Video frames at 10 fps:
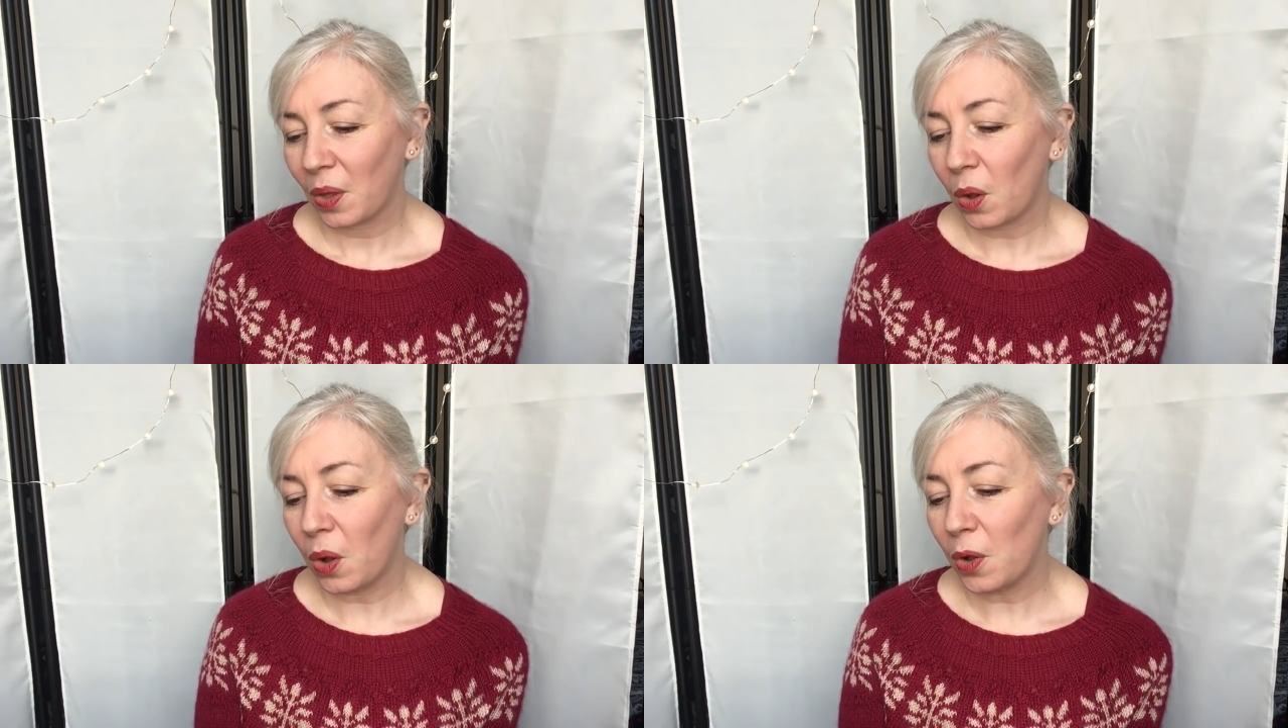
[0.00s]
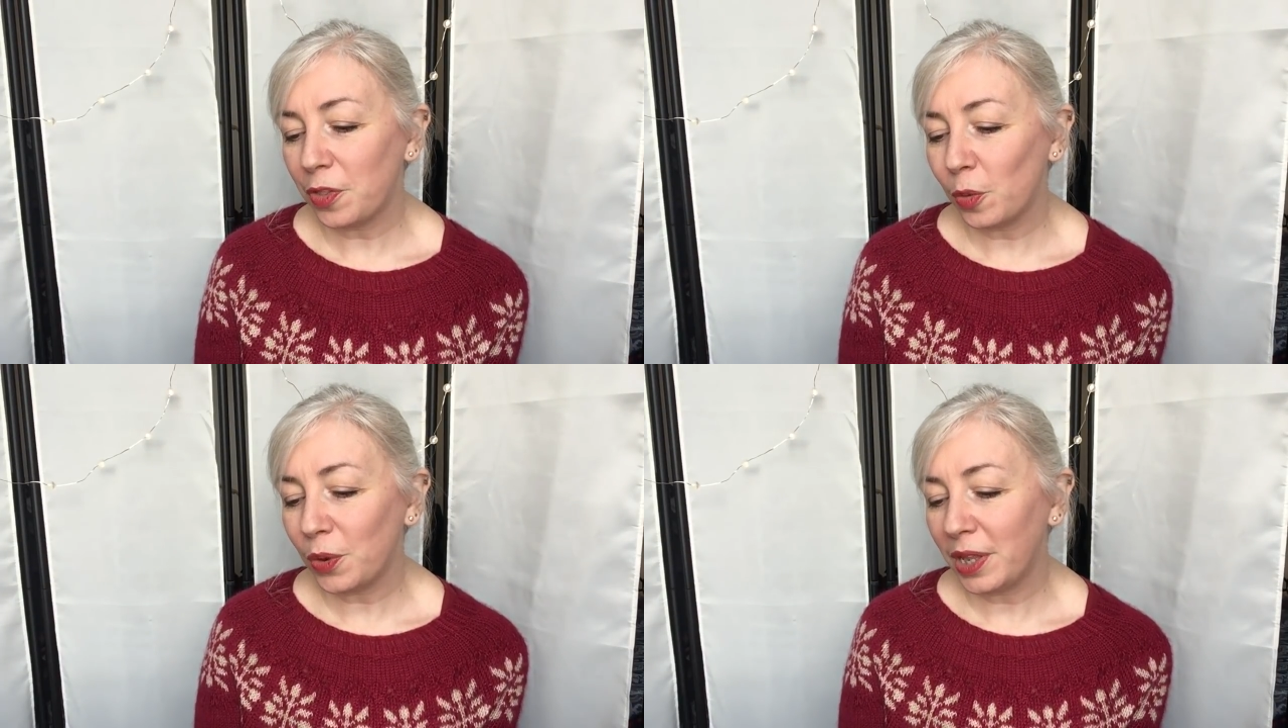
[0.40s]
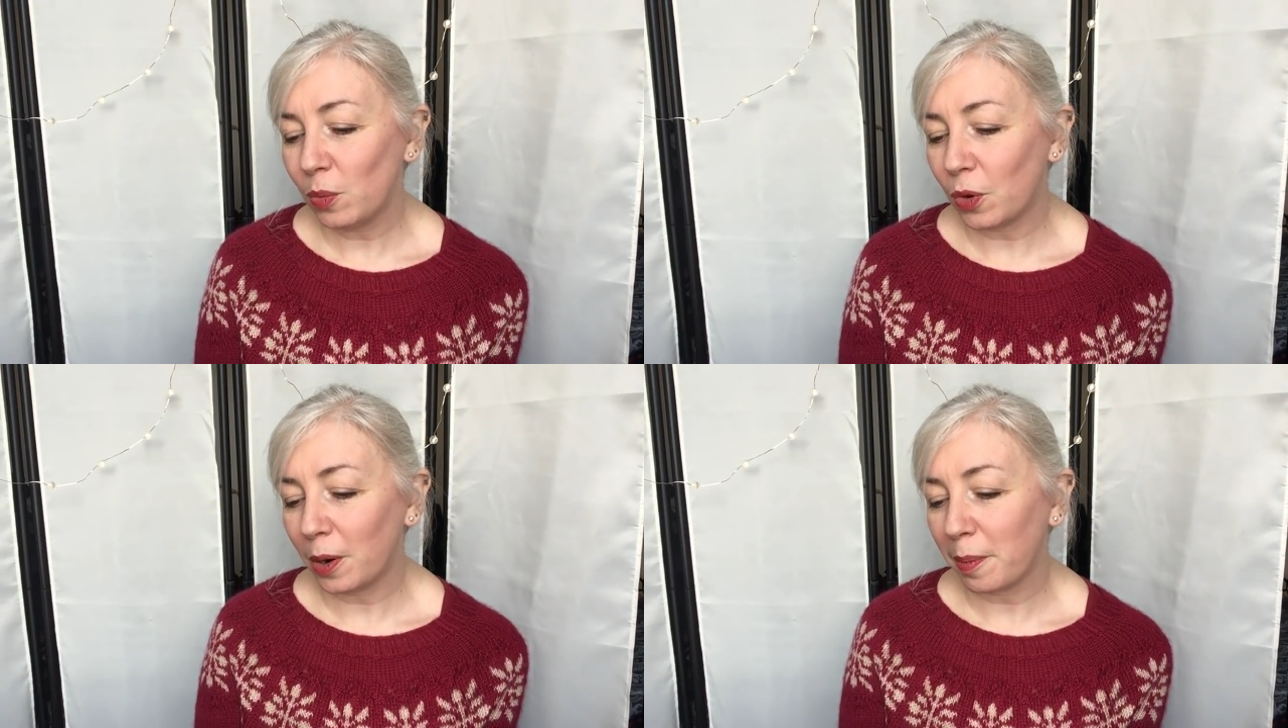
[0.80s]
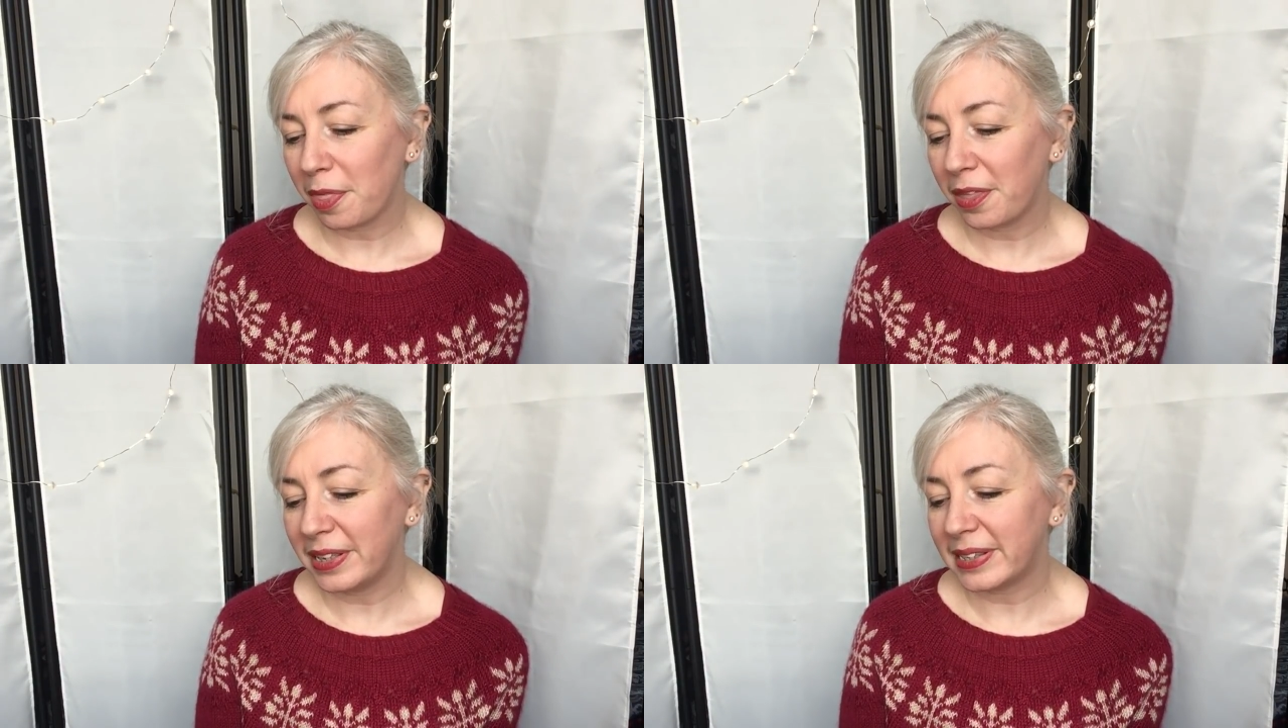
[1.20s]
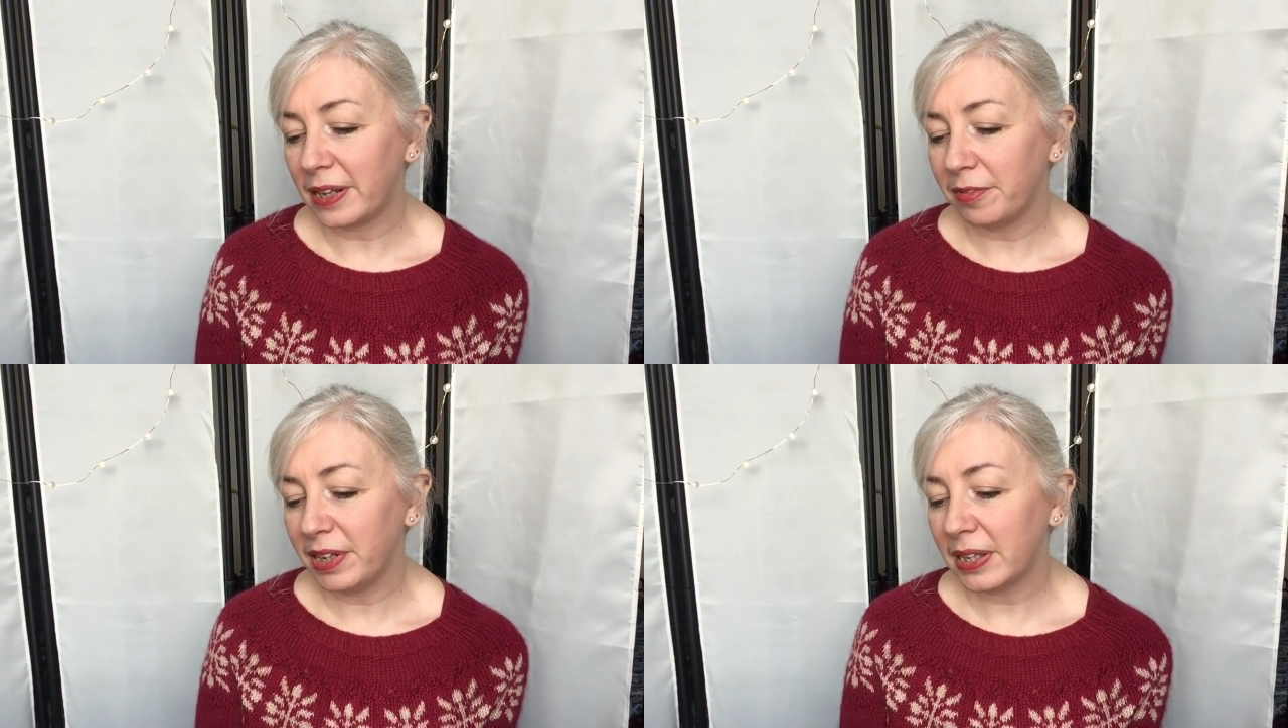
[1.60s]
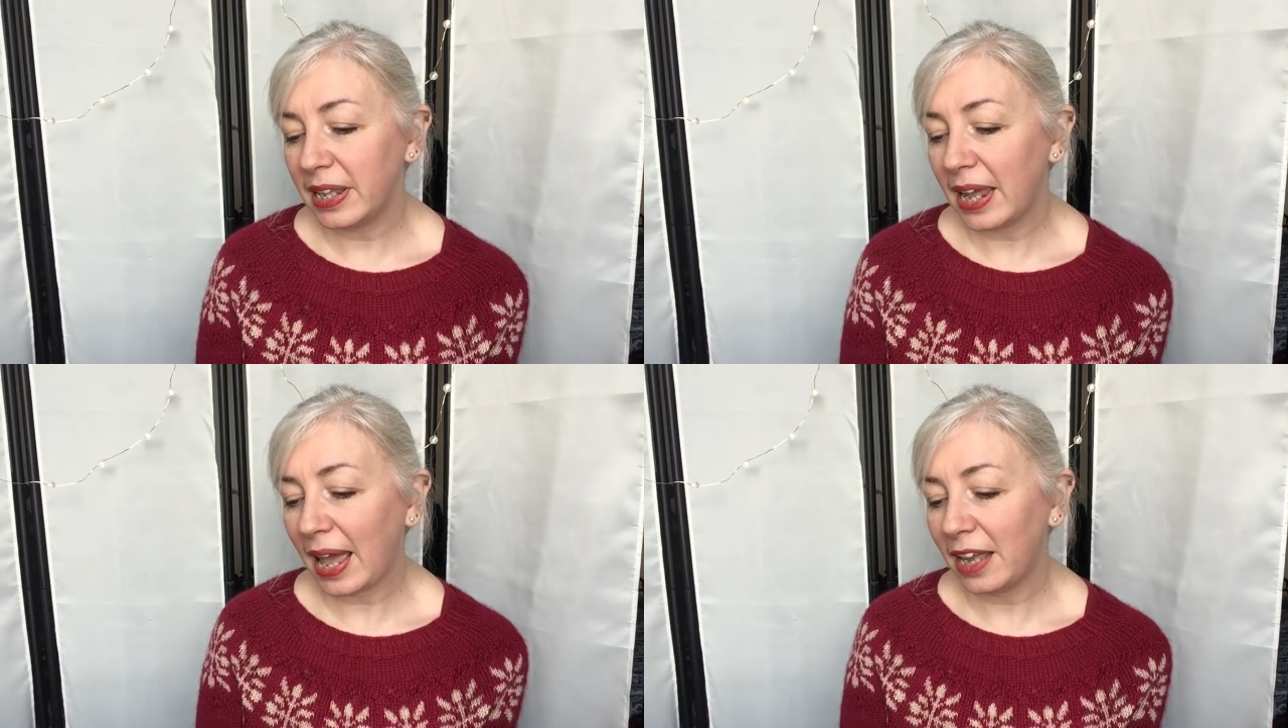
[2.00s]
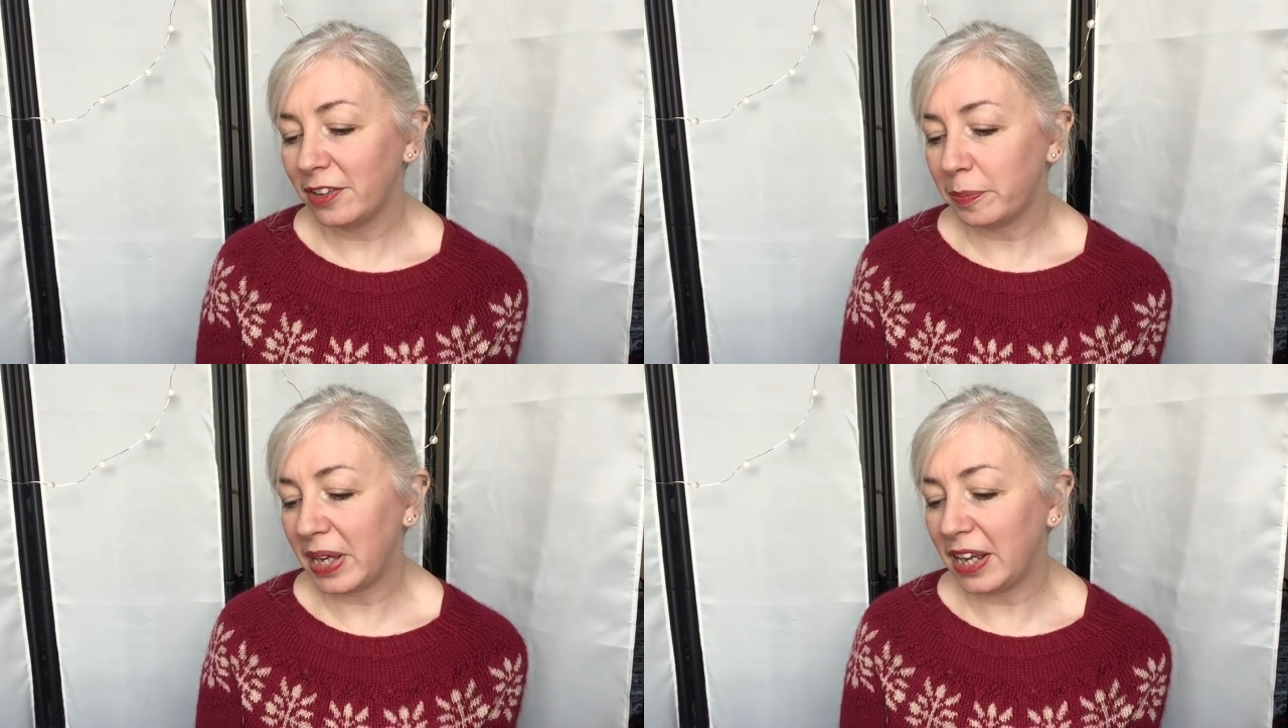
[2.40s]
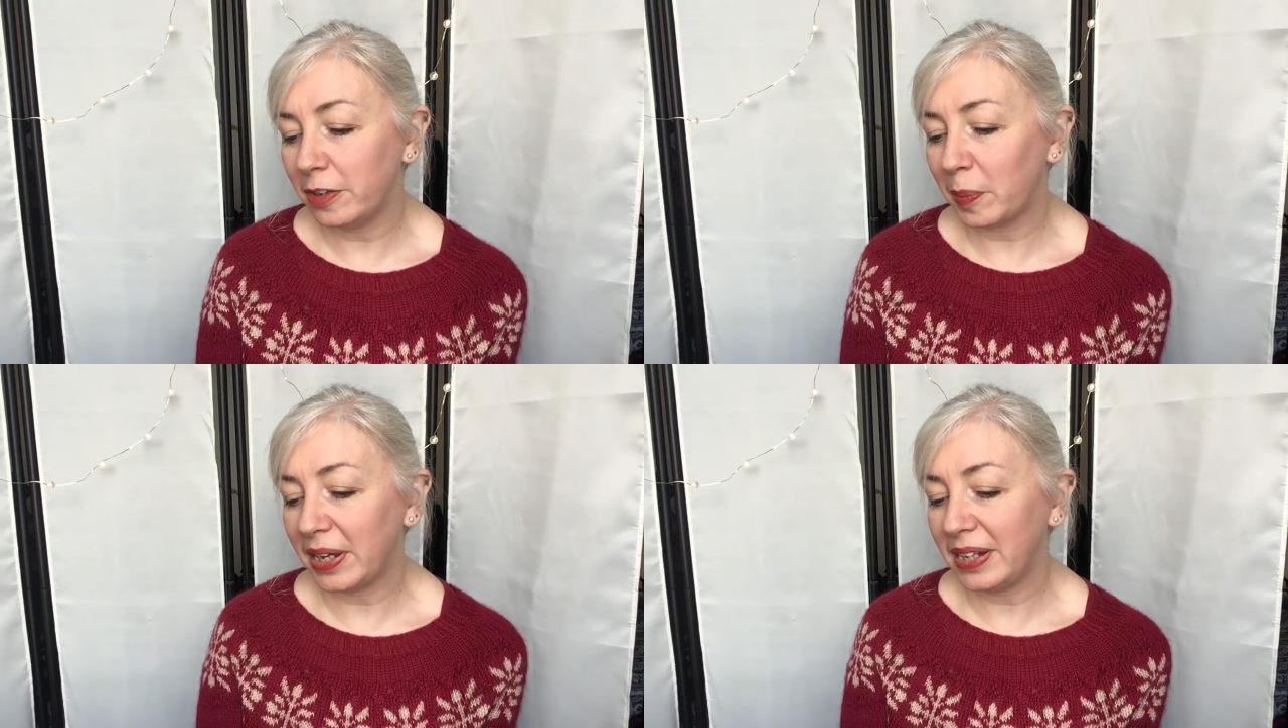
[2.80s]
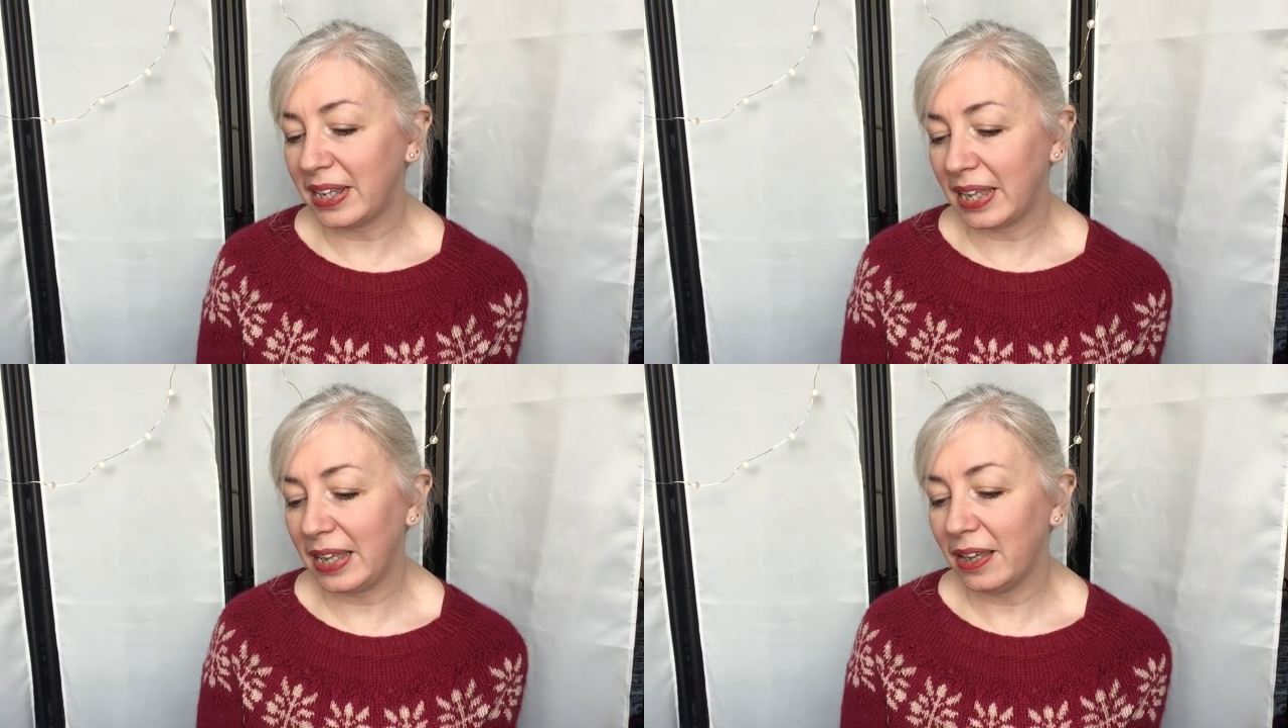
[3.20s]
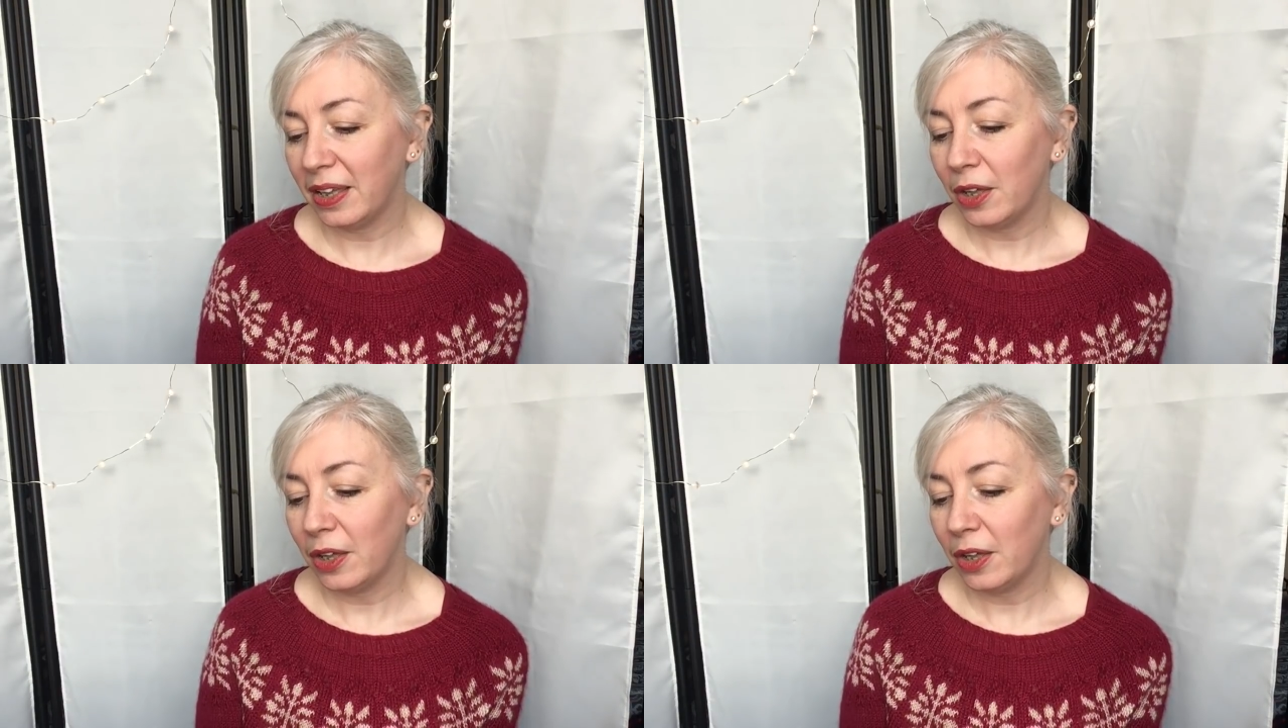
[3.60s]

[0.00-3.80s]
All the woolly warmth is lovingly handmade by Nikki,